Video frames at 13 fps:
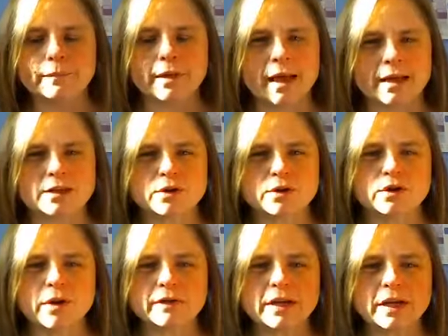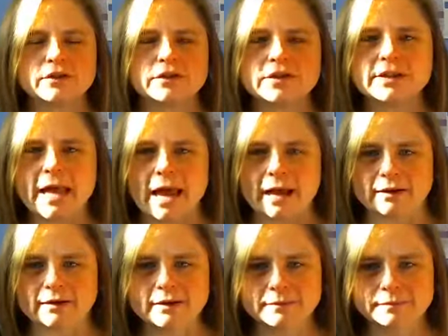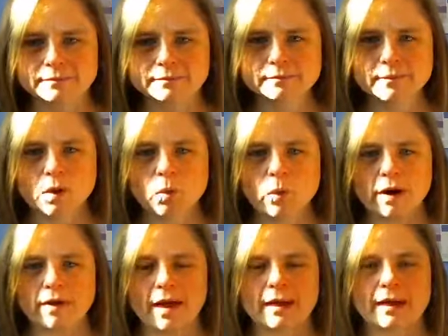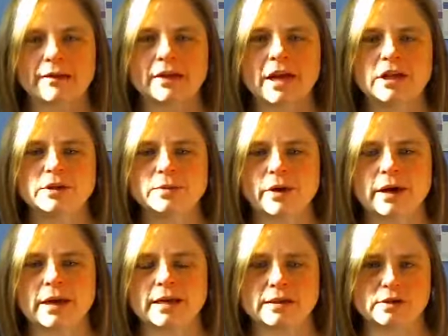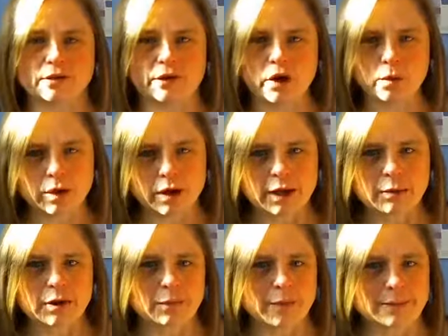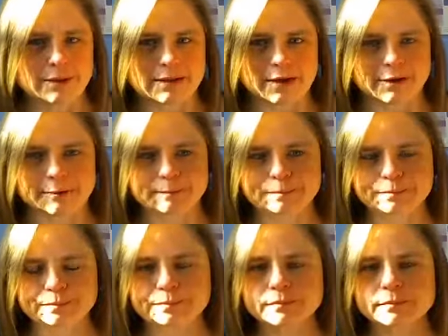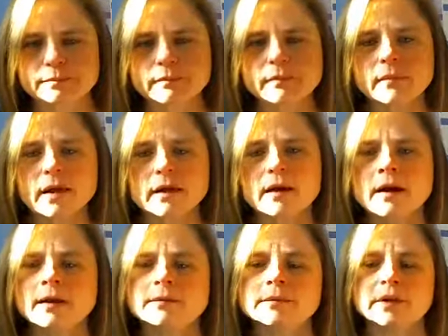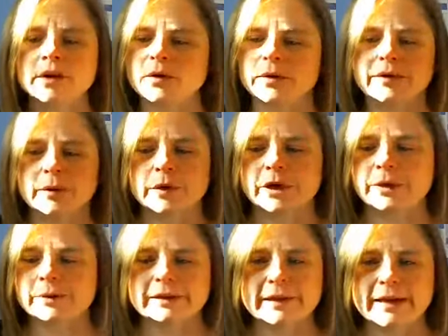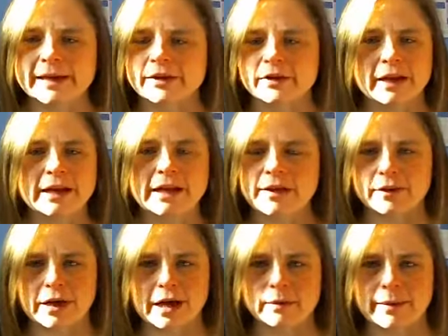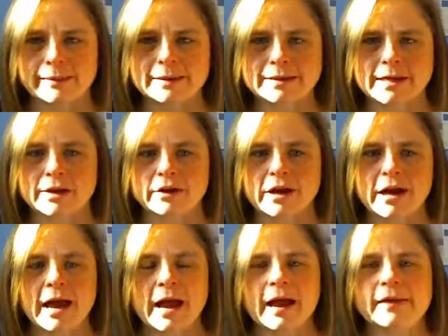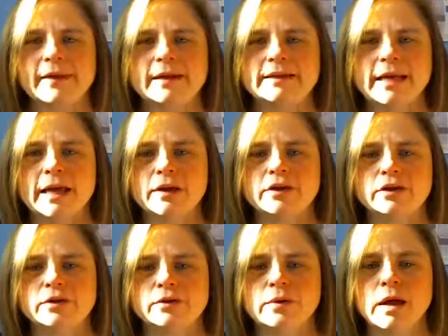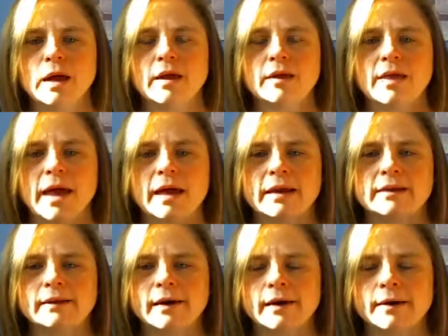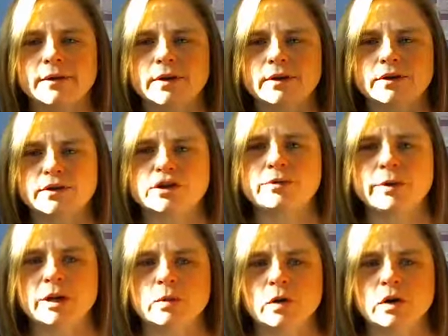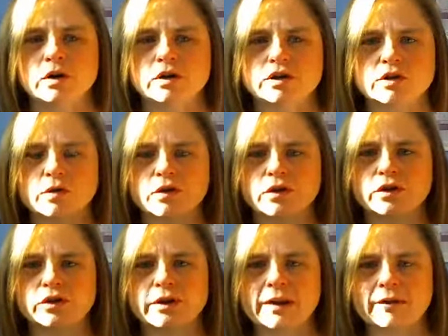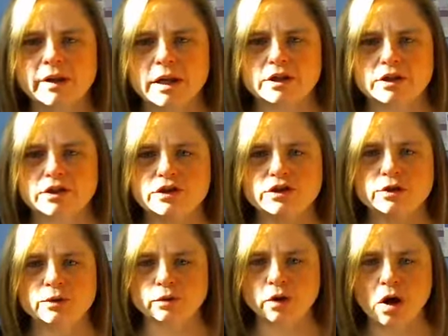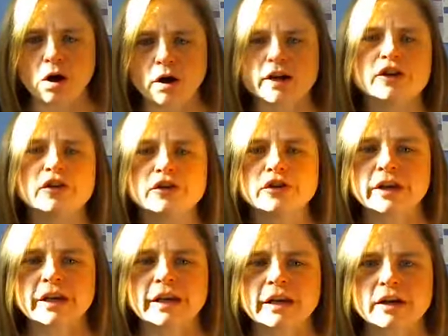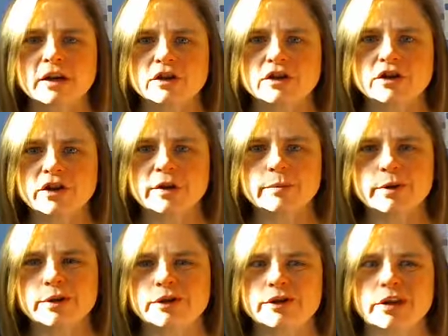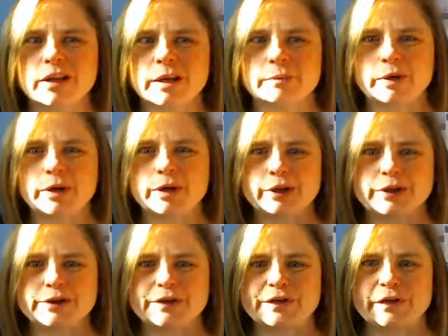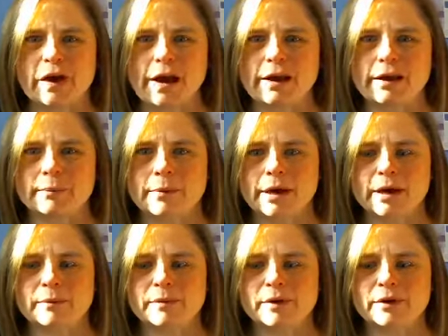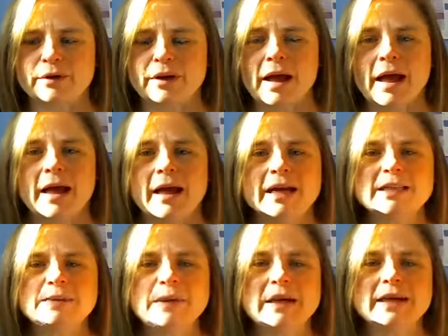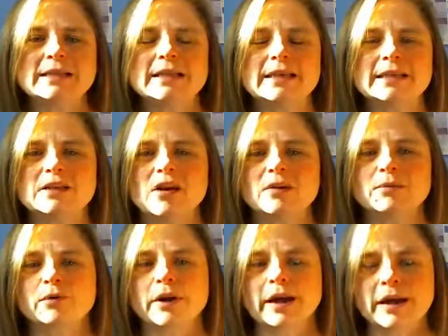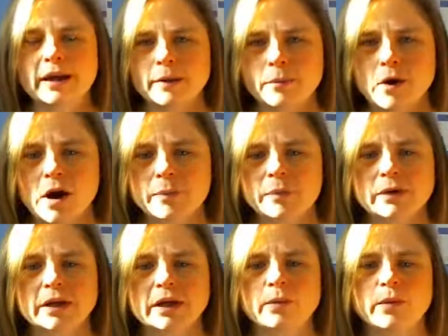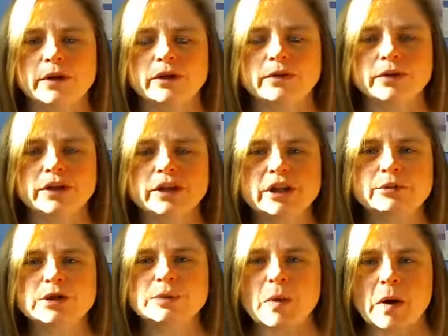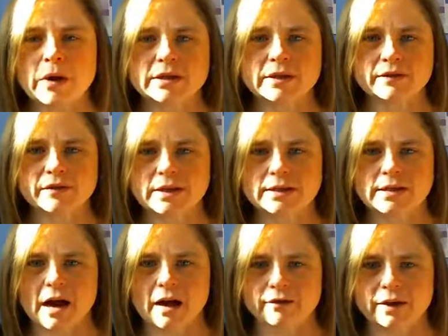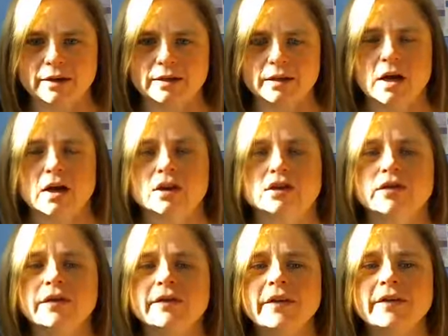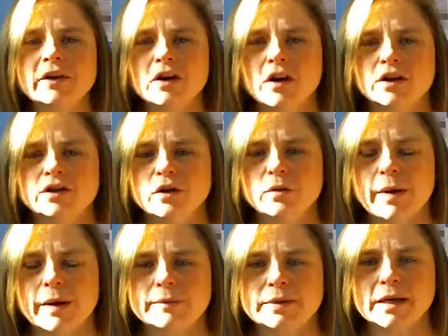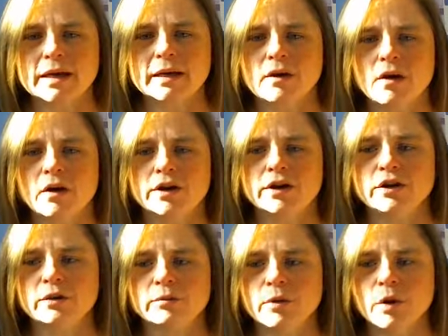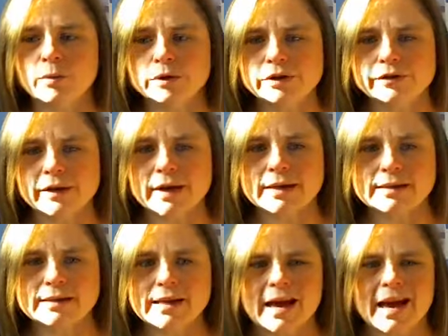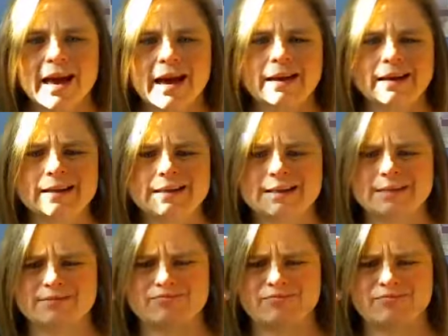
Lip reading: And so you have to understand where that navigation break is. So if you're working with a web designer, if you're working with Lynn or any other kind of web designer, and they tell you that there's too many words or your navigation's too long, and you're looking at it on your computer and you're like, but it looks fine on my computer. That's because it's not breaking properly when you look at the responsiveness of it. So if you've ever gone to a website on your mobile device and it's